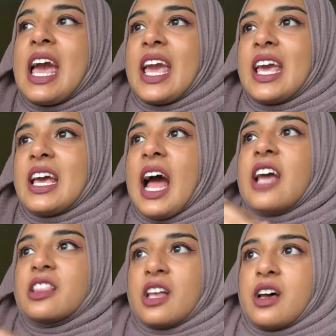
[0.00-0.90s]
And
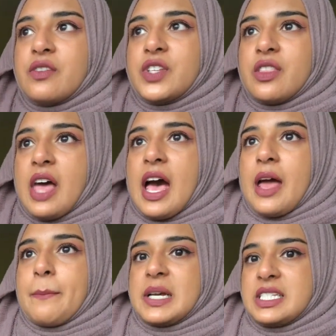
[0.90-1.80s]
I loved
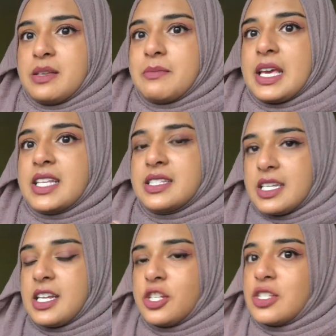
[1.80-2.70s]
that my teammate
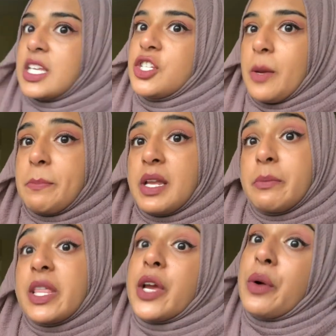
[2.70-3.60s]
didn't just like jump in and be like,